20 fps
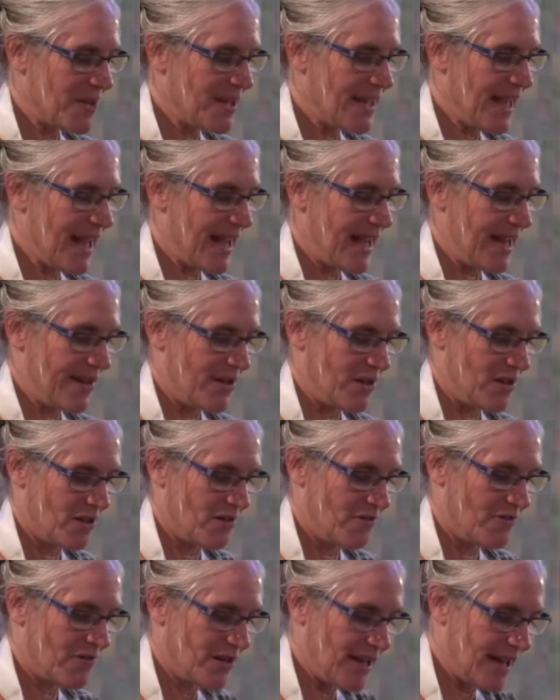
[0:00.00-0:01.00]
we can
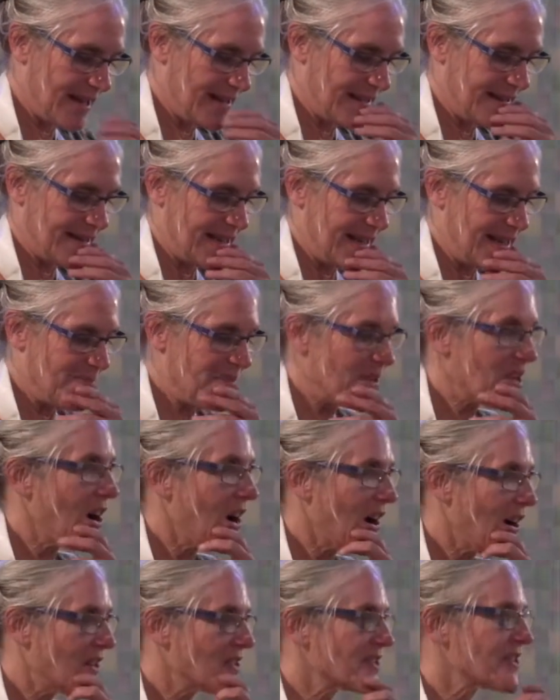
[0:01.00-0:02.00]
of reality,
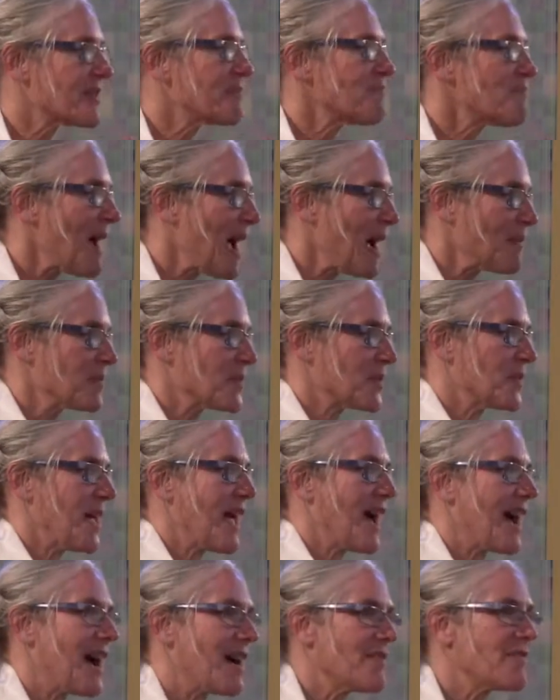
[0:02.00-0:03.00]
because the maps we
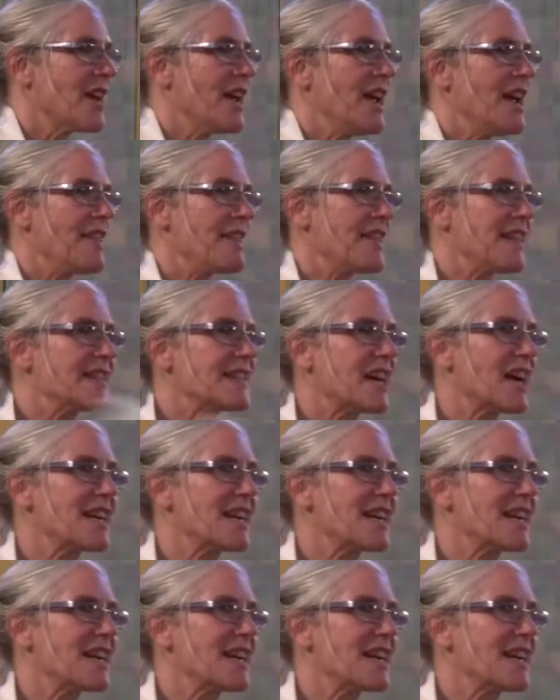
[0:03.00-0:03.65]
have, these